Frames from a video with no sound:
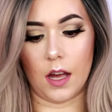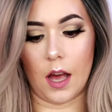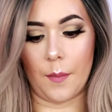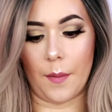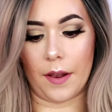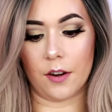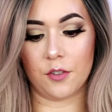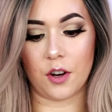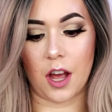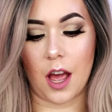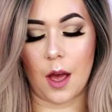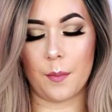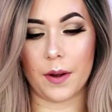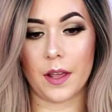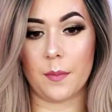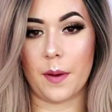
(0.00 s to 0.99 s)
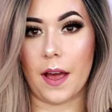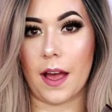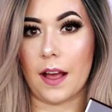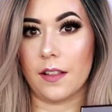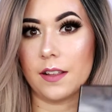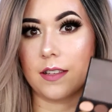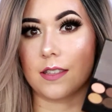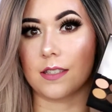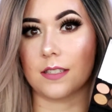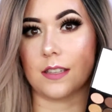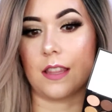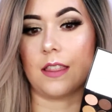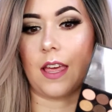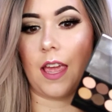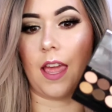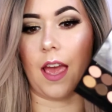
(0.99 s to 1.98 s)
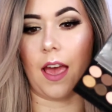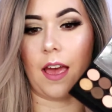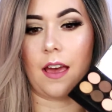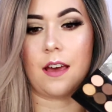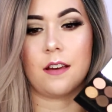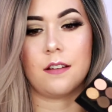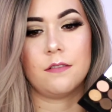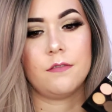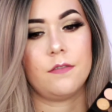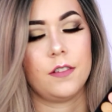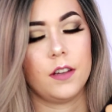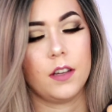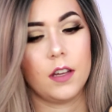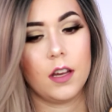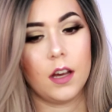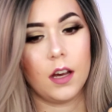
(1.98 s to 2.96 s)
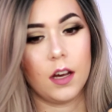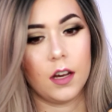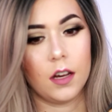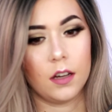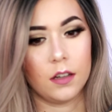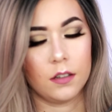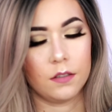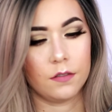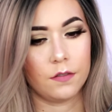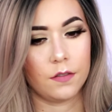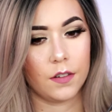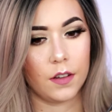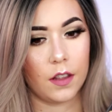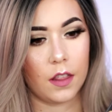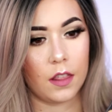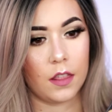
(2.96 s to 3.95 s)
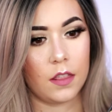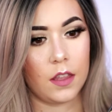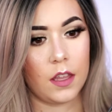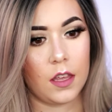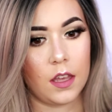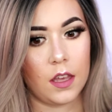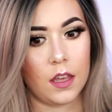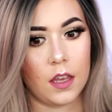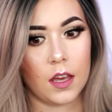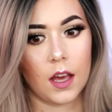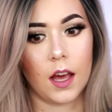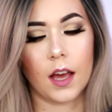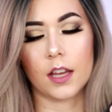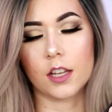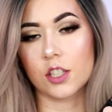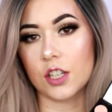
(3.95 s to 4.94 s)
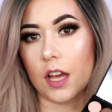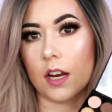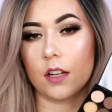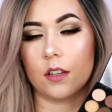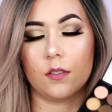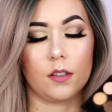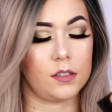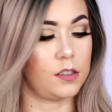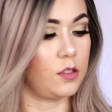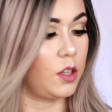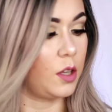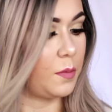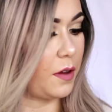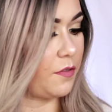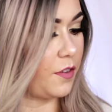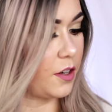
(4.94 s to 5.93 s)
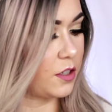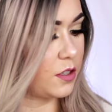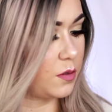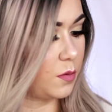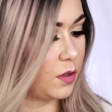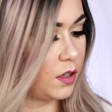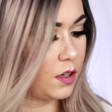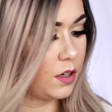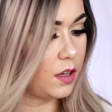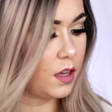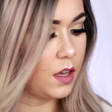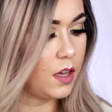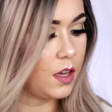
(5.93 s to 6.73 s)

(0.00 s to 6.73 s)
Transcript: I don't know how many palettes they have of the eyeshadow. This is only my first one.